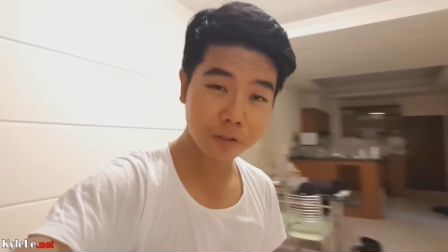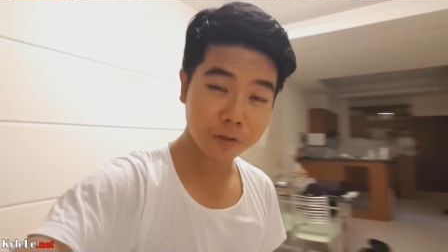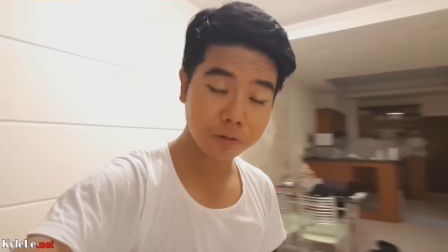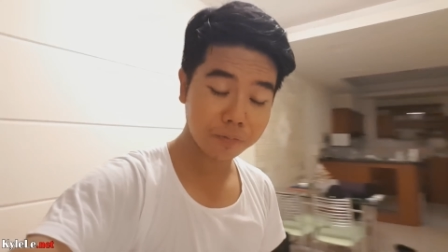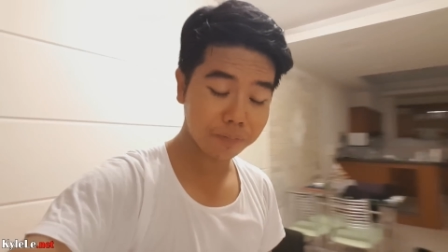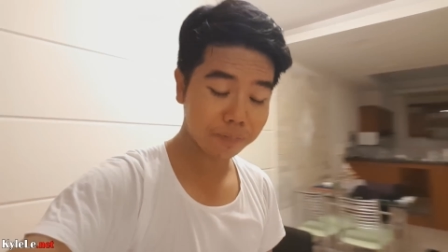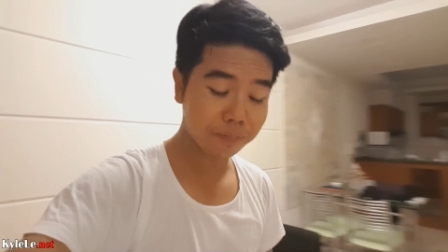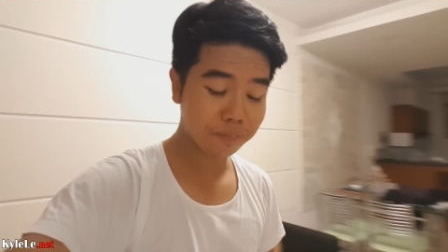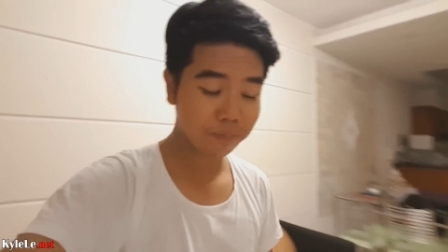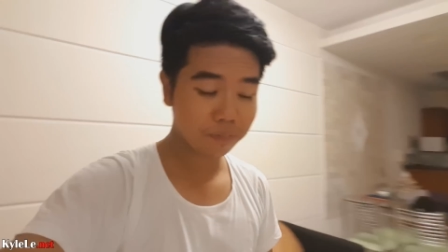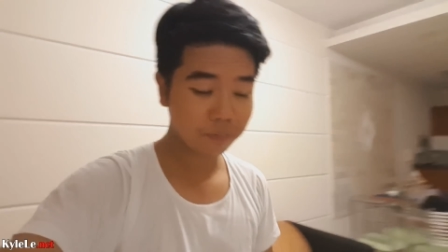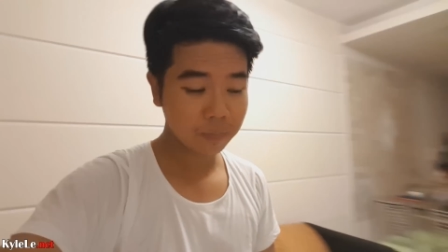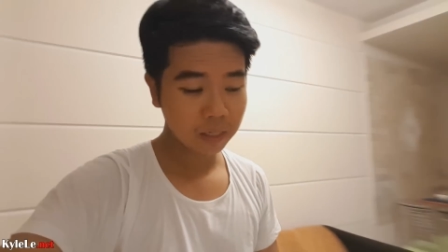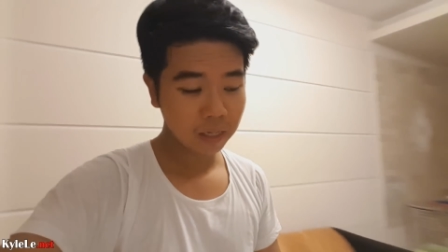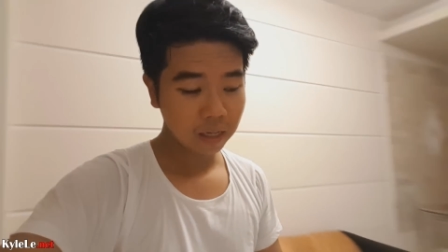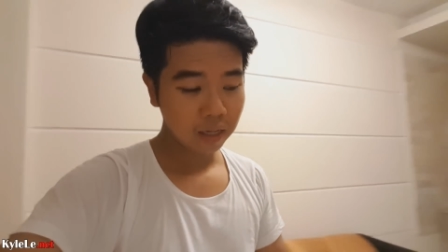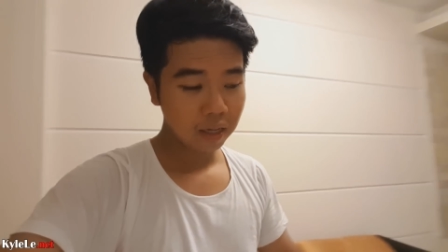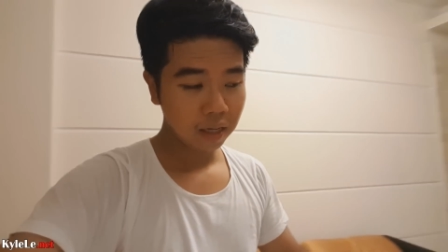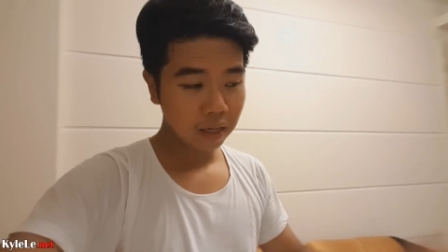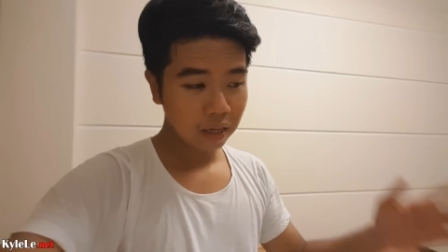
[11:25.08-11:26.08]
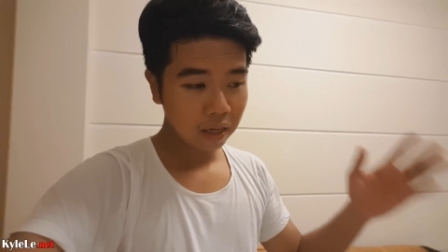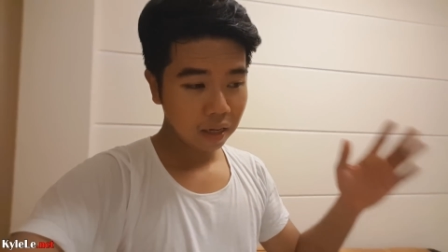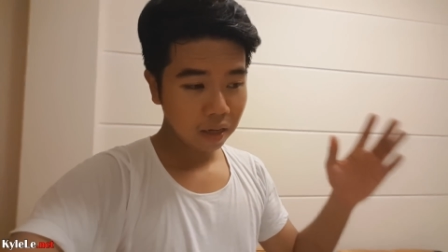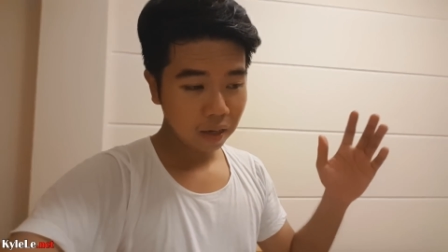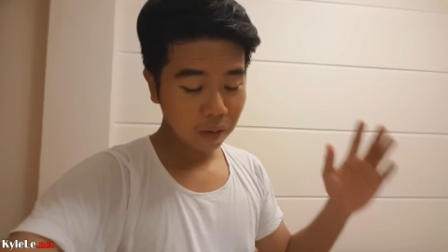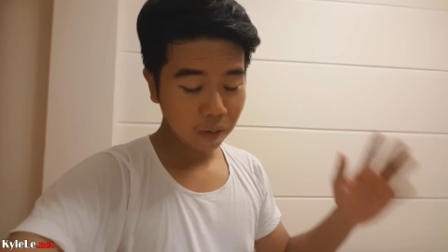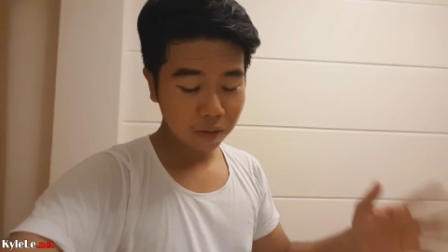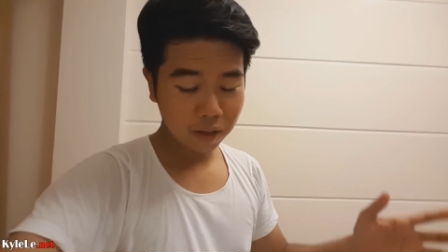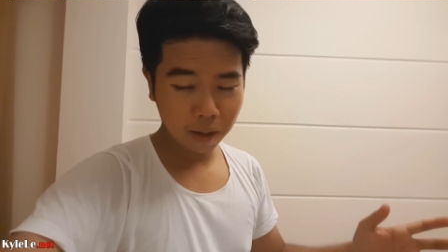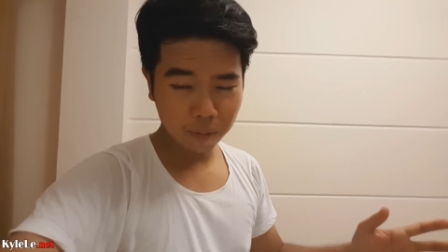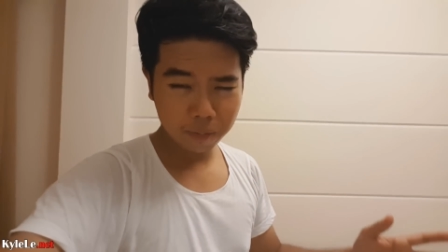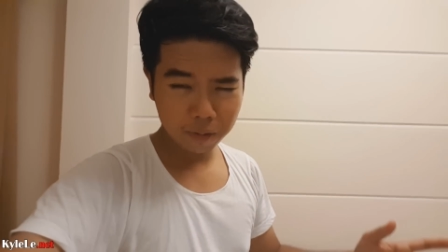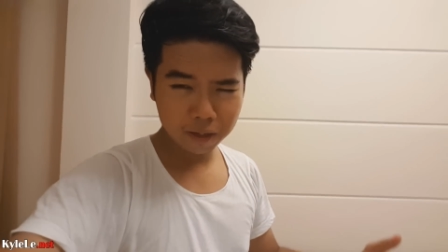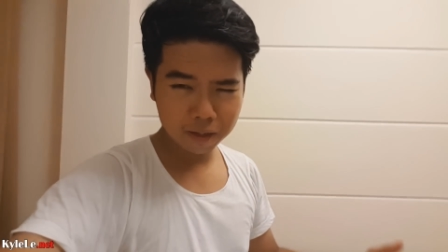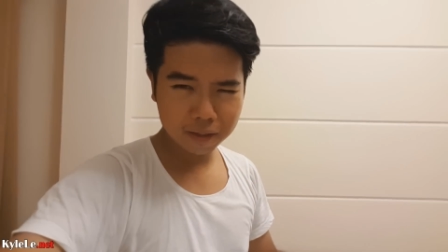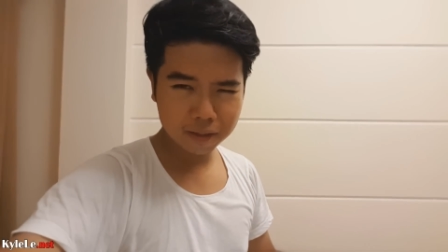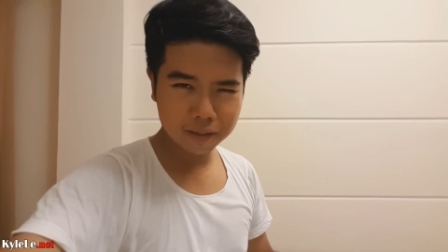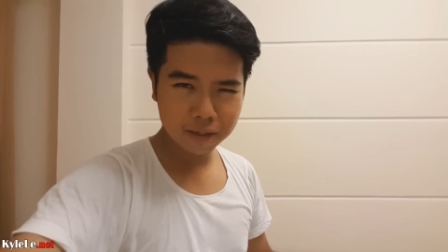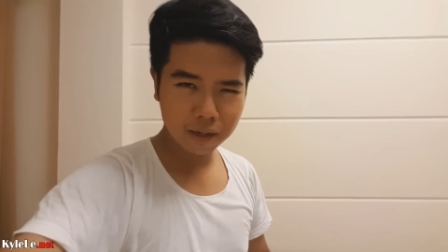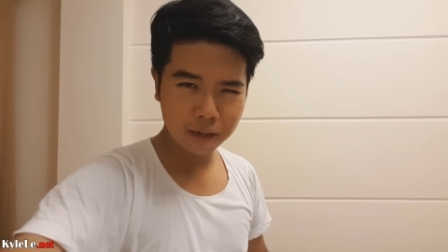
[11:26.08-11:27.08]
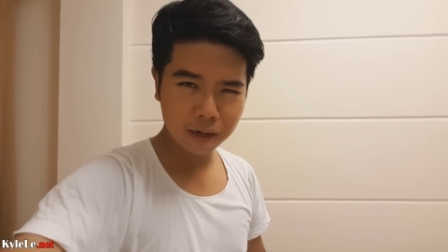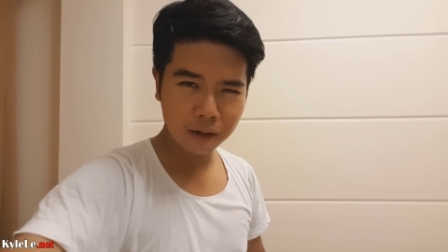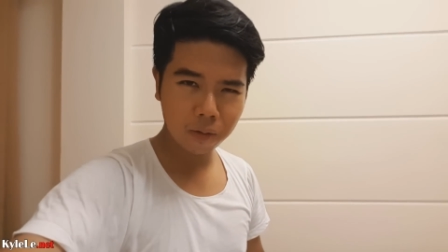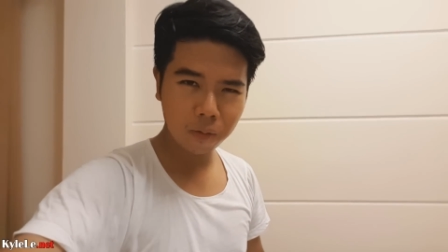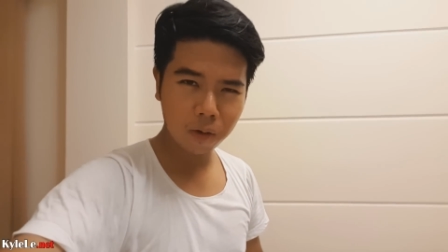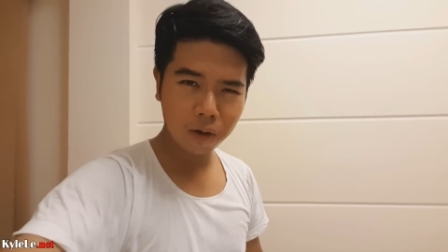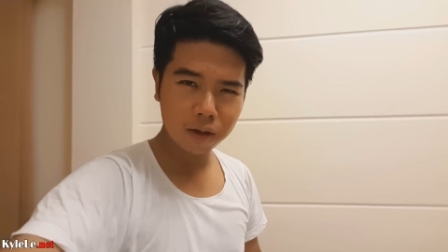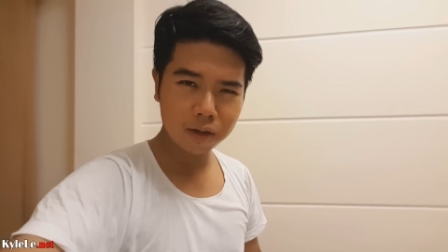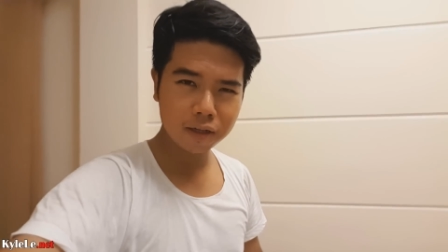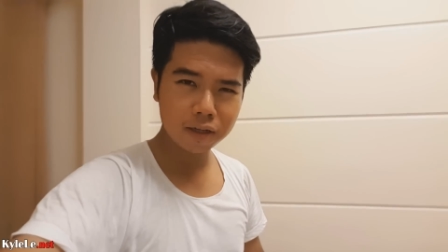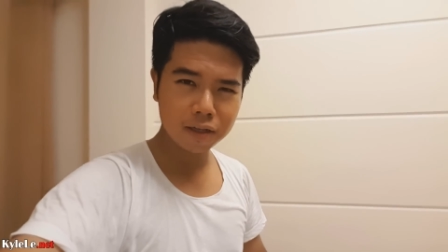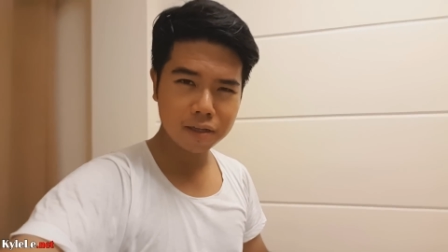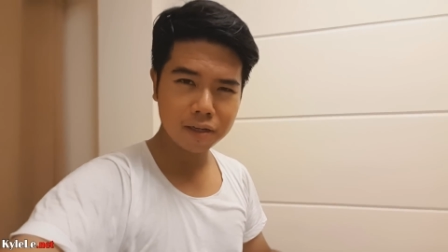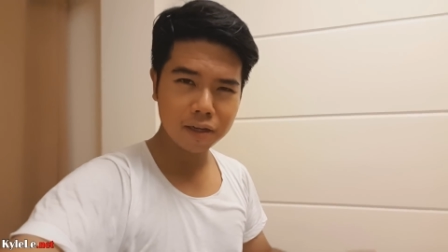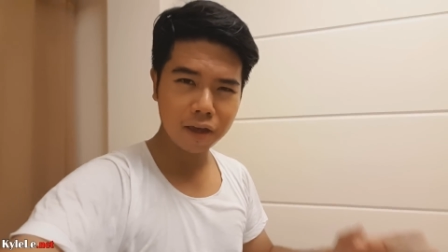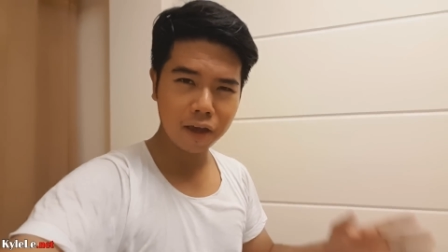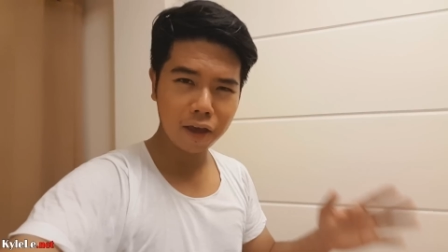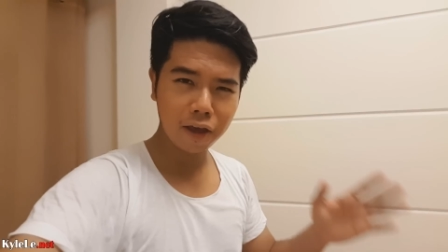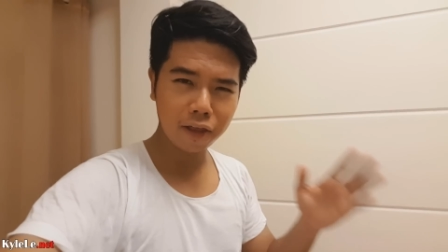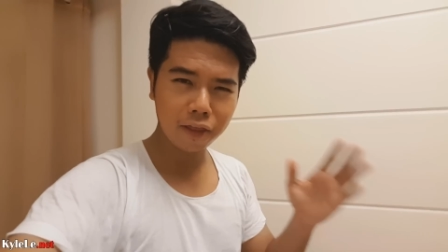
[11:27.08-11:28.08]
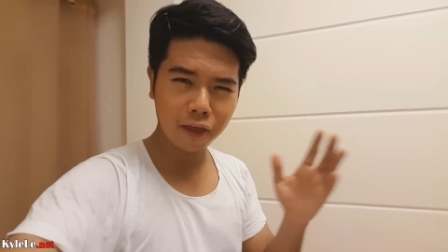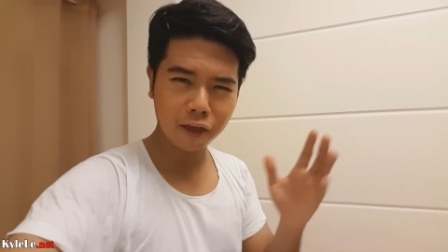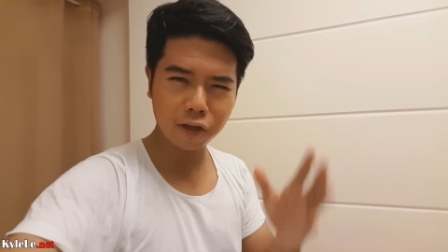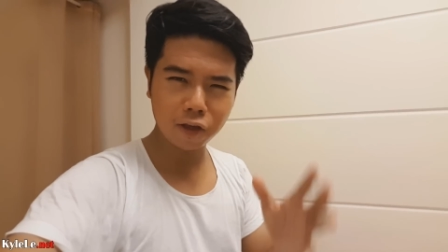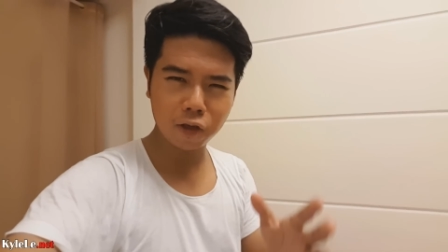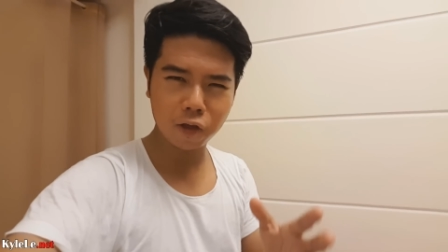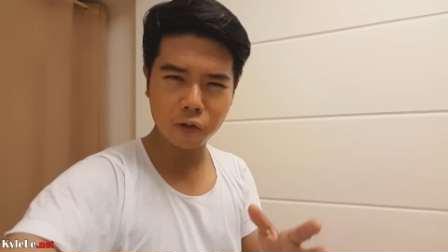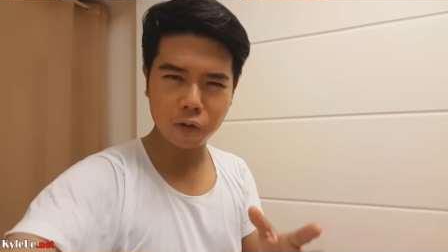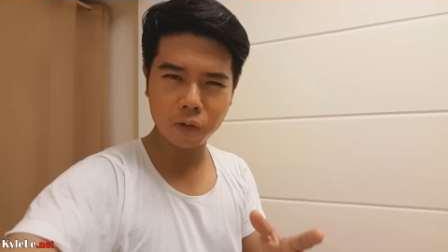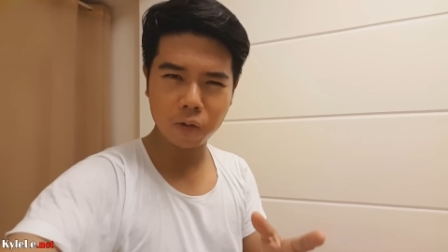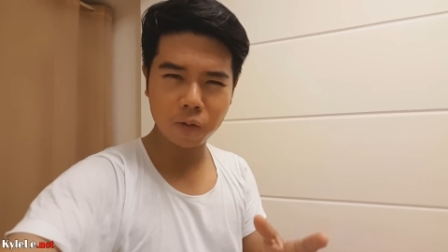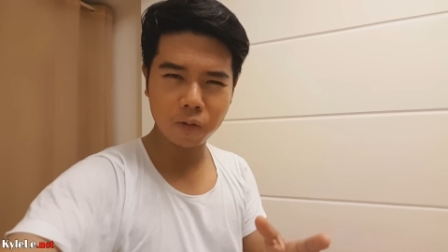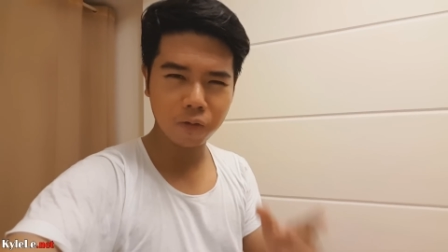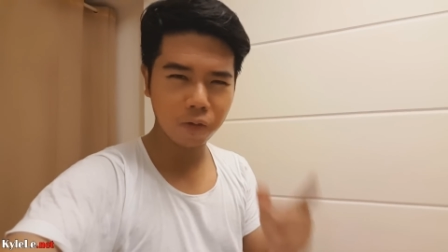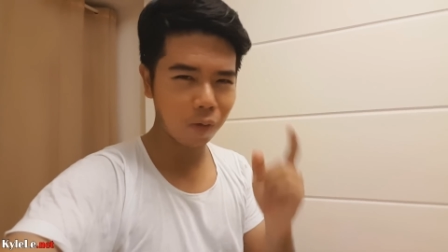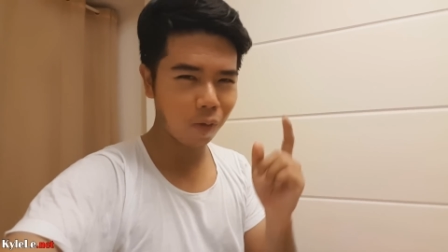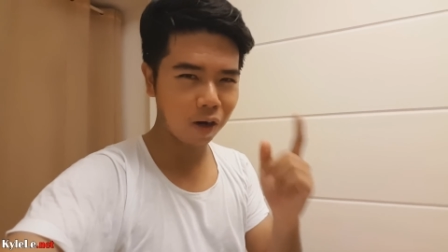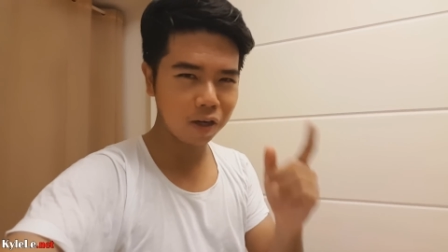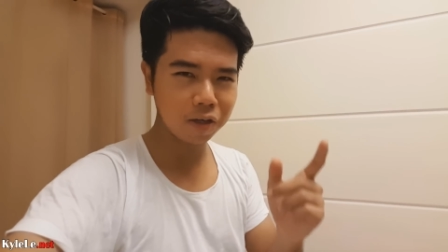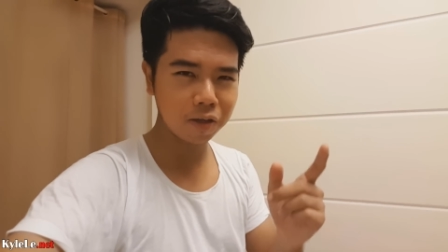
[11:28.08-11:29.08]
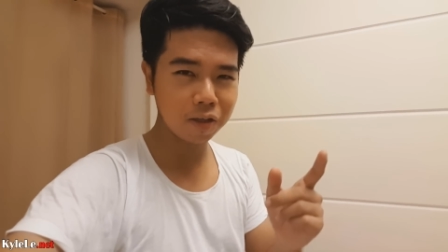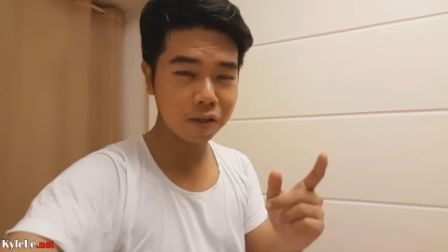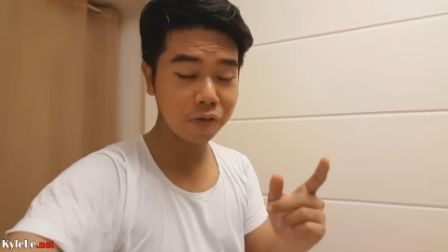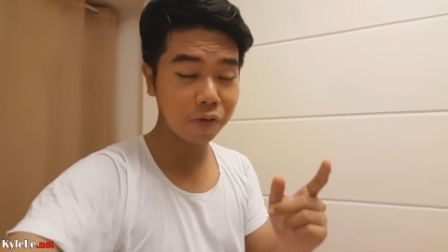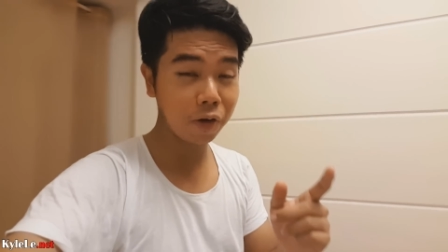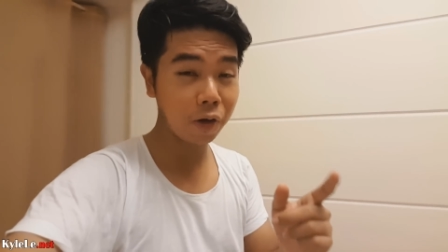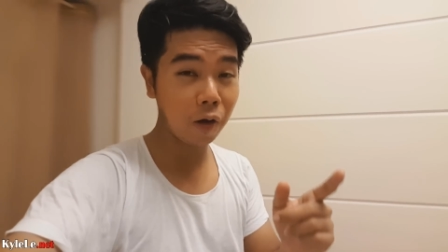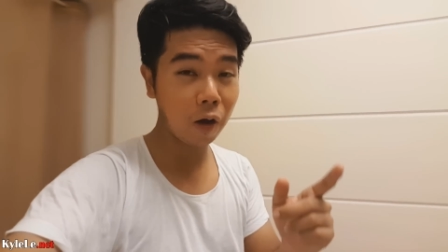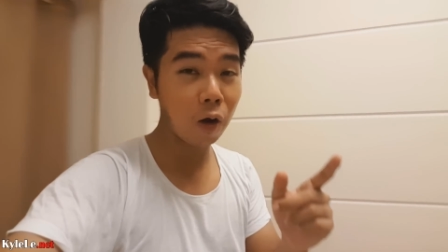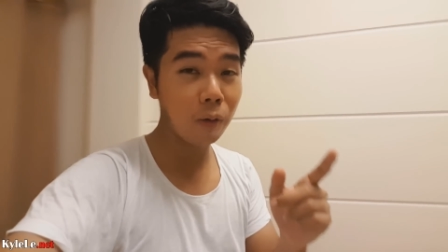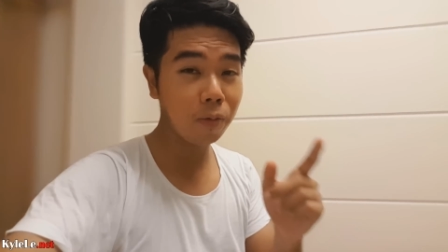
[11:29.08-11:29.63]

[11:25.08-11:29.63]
soon. With that being said, I wanted to say thank you for watching this video.